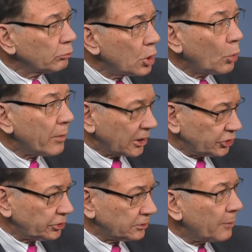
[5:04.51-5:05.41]
know
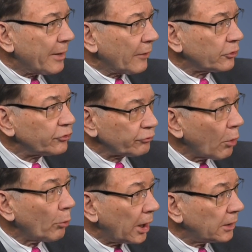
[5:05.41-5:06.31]
much about the
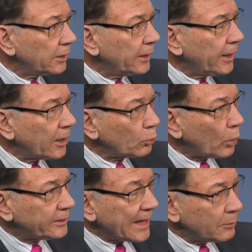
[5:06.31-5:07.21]
stroma and
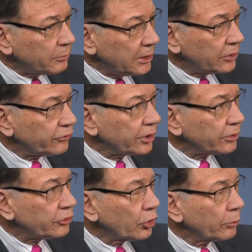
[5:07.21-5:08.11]
what that means
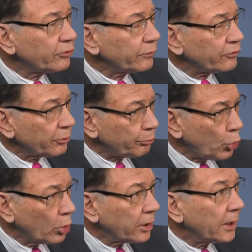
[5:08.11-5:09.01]
in terms of
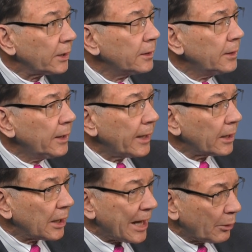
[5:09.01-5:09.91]
supporting and
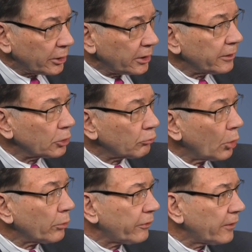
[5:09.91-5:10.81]
allowing the
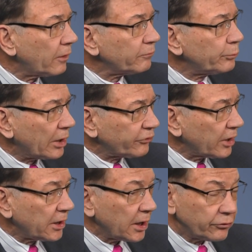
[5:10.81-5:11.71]
growth of
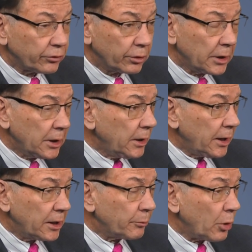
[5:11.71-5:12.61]
prostate cancer.
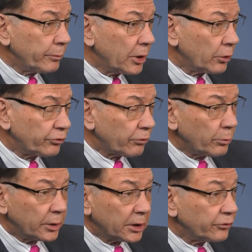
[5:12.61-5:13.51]
And the bone marrow
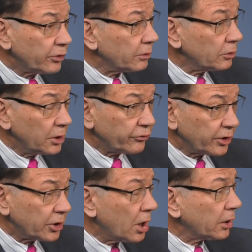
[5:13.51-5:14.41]
stroma is, an, is a
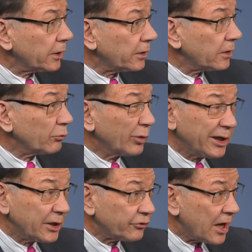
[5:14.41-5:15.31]
target that
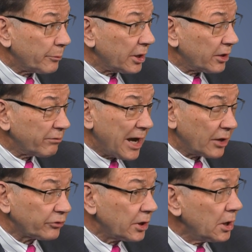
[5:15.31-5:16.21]
really has not been
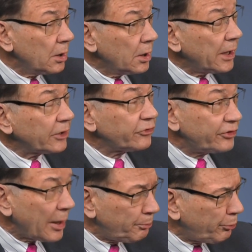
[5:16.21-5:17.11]
addressed,
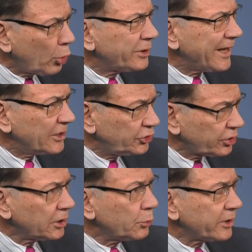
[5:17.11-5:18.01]
except
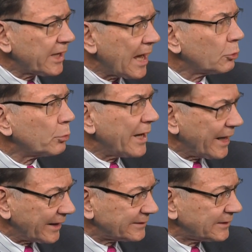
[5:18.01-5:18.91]
potentially with
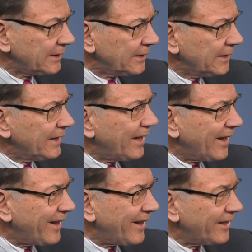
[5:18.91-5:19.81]
Cabometyx. Exactly.
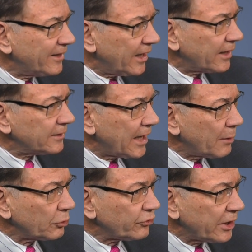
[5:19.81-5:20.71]
Uh, and
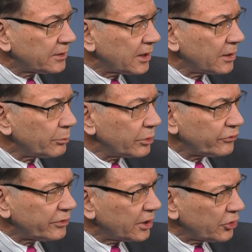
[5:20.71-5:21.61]
cabozantinib
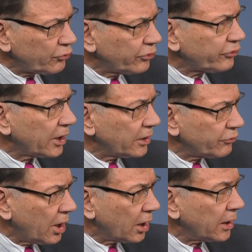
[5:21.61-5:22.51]
is an interesting
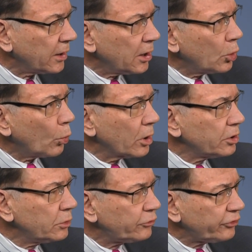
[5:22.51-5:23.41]
drug. Where
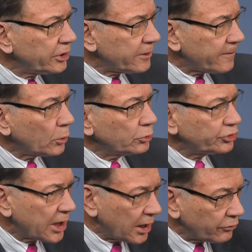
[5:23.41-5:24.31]
do you see those
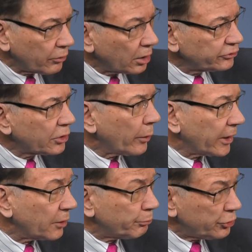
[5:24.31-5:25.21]
kind of drugs
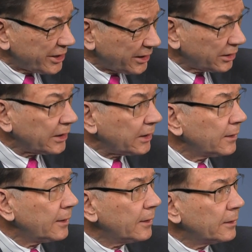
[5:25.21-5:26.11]
going, particularly
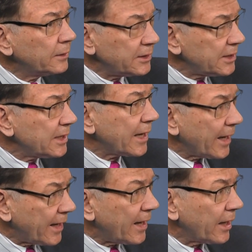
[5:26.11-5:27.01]
the
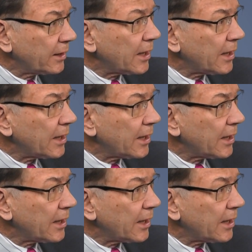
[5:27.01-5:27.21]
TKI